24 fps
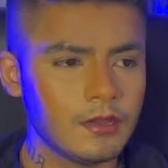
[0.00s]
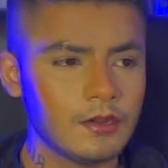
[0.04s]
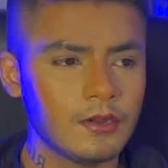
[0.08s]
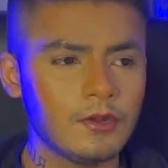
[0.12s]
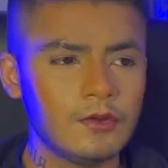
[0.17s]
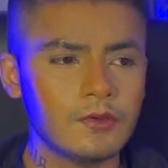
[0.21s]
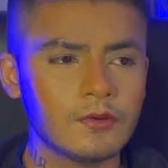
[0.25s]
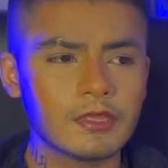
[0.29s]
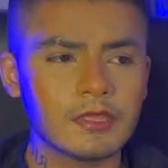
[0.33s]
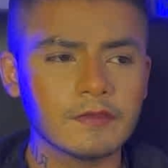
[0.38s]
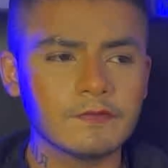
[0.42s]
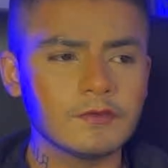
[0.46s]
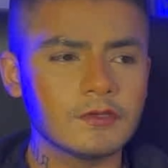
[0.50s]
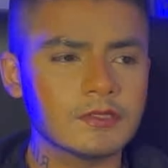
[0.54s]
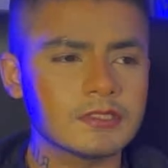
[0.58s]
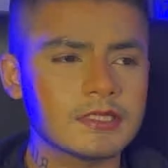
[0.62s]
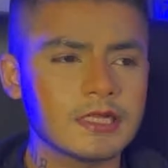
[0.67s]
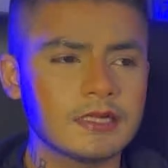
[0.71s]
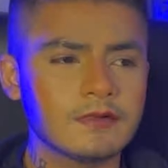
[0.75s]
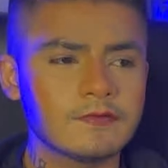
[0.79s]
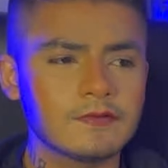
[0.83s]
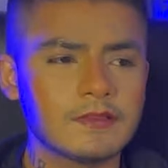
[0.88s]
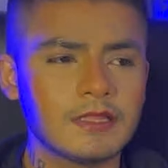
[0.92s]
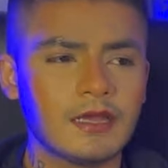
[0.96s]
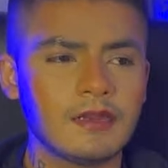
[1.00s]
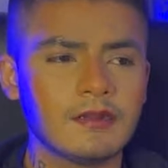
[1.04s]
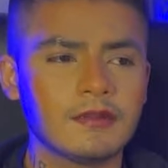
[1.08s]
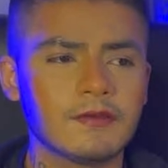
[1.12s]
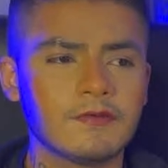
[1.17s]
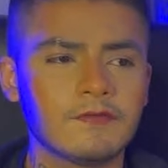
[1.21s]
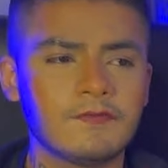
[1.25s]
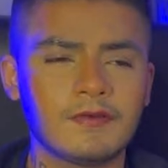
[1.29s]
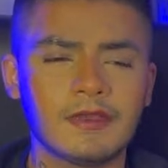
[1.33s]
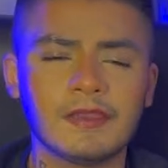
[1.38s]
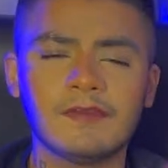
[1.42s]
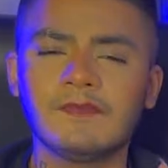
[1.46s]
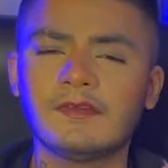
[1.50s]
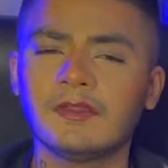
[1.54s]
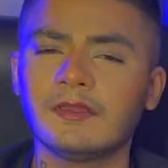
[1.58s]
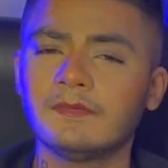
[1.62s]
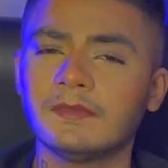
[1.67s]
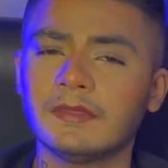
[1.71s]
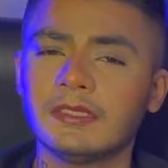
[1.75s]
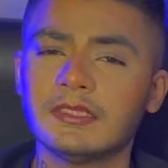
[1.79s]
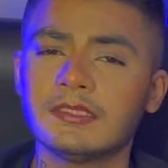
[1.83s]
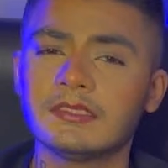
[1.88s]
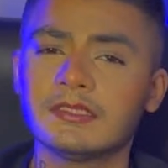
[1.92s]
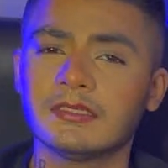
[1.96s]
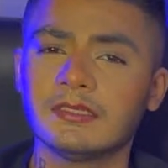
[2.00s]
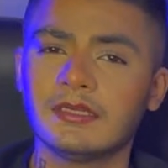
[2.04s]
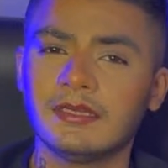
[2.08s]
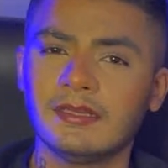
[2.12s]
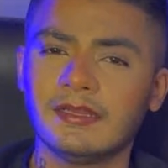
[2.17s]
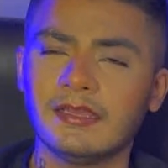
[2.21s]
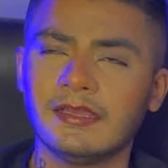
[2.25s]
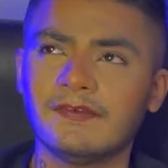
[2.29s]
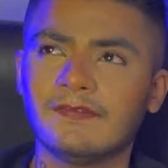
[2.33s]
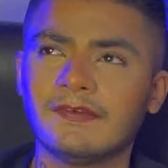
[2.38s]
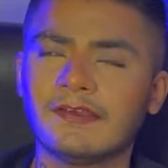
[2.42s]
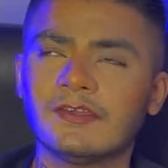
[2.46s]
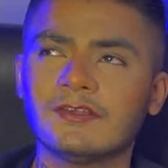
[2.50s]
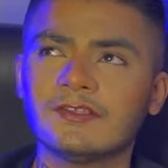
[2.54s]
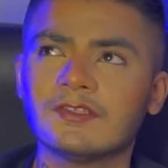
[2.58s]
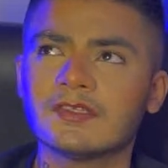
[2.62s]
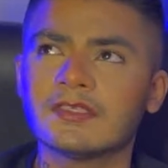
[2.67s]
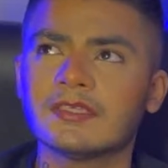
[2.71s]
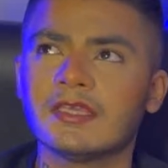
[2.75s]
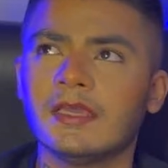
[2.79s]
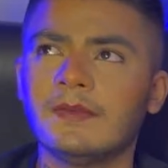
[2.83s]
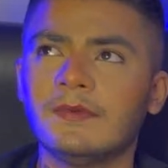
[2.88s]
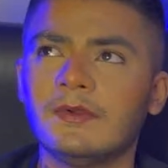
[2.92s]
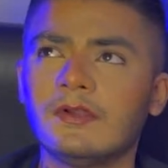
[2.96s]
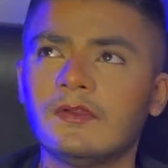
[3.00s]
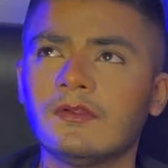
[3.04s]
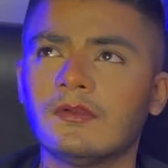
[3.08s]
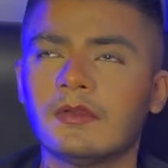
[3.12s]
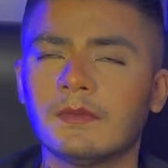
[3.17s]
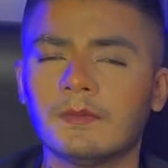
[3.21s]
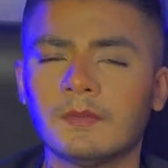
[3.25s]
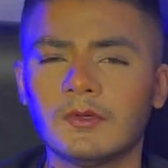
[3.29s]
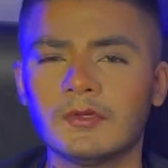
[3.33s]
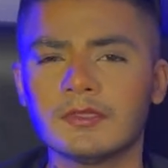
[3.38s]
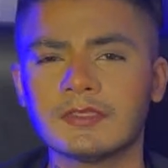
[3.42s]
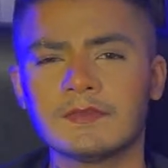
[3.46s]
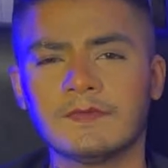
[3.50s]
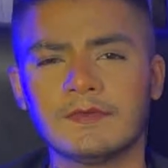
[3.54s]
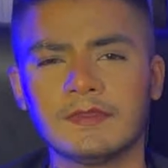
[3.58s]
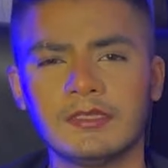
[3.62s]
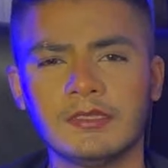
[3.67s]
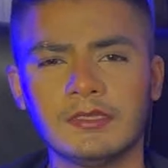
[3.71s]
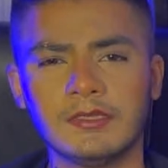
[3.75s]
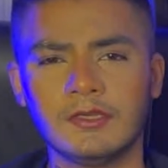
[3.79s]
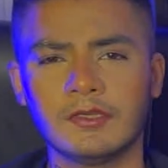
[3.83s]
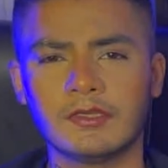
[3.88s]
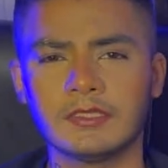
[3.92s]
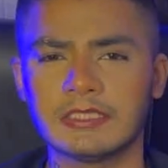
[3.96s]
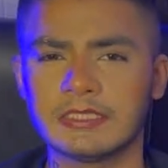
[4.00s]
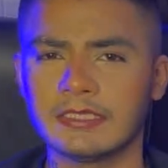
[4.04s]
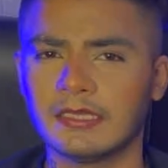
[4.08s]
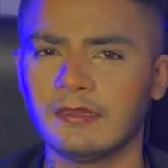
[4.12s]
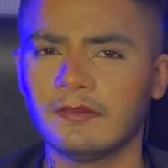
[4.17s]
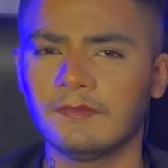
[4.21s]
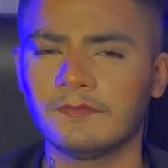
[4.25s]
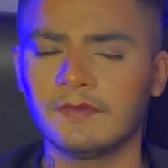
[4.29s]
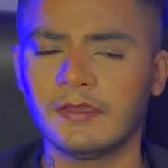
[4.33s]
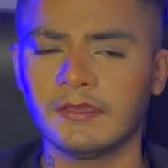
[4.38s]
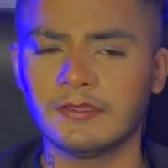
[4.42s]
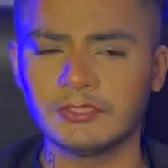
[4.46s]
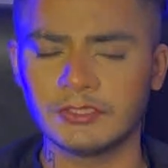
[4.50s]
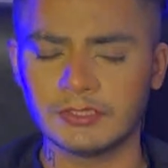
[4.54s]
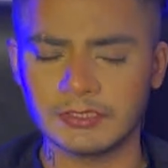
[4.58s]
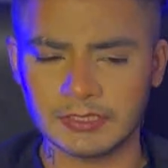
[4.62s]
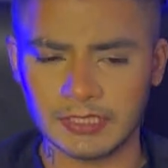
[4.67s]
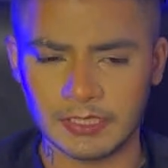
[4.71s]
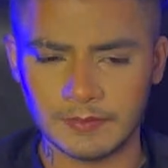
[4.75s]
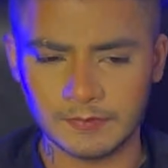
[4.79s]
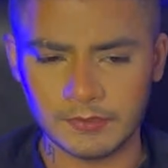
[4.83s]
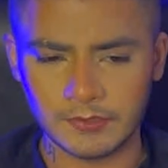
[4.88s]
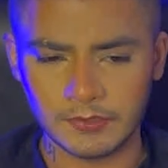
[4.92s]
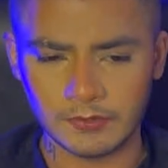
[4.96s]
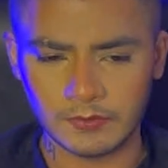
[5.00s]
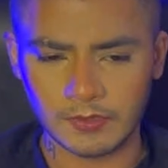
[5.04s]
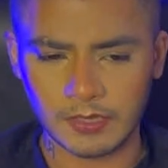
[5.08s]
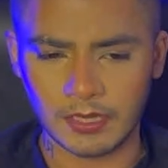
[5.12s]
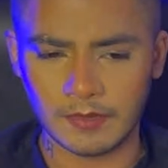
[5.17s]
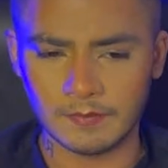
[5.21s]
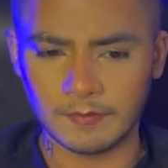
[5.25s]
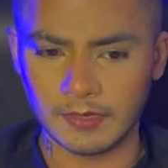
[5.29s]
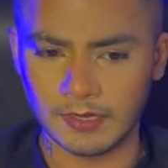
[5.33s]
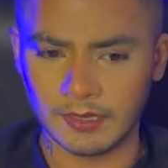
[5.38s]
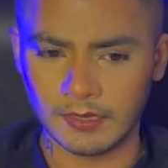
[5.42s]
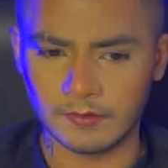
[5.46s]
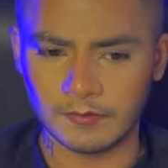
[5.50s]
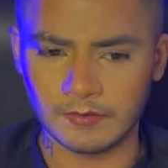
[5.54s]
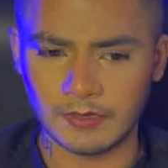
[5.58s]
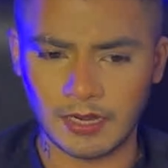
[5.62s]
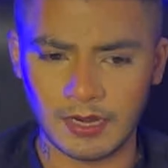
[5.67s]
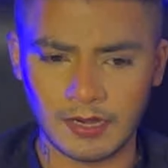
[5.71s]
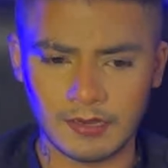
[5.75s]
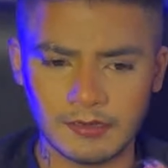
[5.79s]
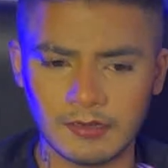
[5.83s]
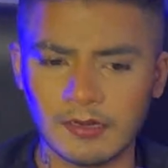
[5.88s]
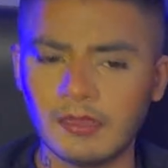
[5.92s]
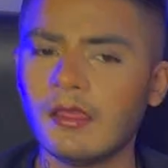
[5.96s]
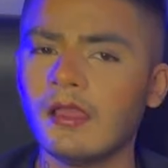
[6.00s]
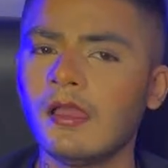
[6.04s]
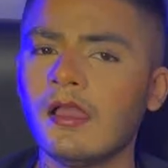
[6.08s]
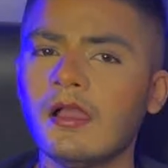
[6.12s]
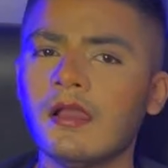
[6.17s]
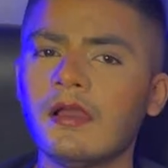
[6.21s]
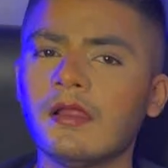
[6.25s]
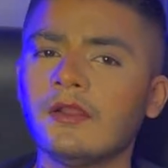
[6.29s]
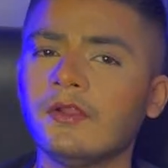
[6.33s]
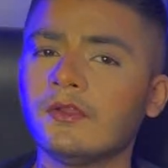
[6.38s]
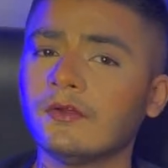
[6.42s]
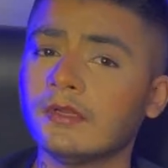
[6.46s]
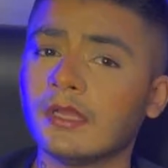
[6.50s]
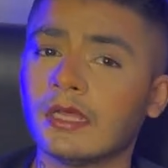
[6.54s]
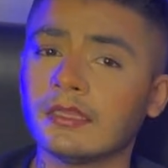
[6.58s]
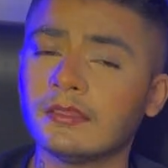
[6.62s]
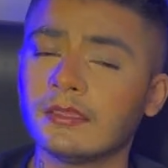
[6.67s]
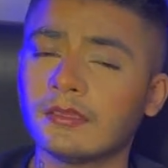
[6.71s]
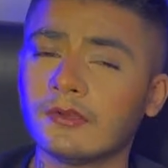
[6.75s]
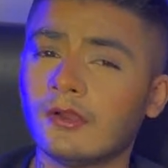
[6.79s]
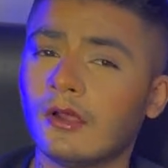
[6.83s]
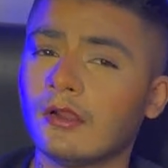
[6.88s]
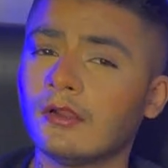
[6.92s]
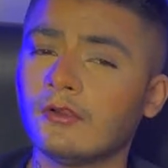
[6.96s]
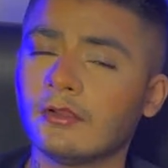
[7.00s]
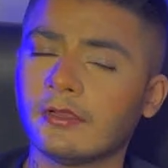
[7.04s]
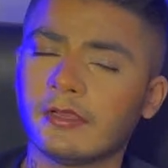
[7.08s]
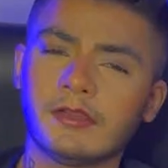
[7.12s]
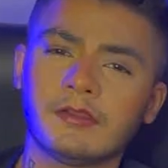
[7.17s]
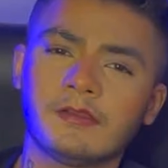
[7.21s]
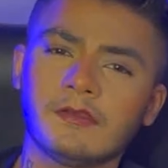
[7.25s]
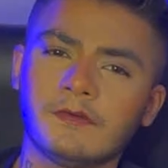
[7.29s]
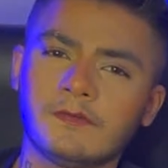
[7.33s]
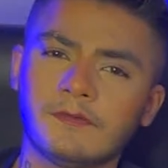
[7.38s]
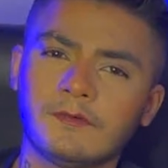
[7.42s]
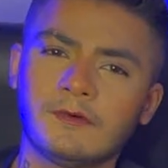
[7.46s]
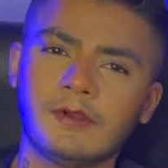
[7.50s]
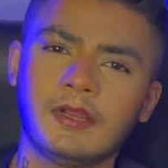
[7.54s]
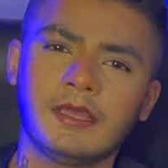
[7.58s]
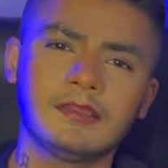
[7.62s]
do give yourself that 5-10 minutes in a day where you're just able to repose within yourself, where you're just able to calm down and do nothing, not look at your phone.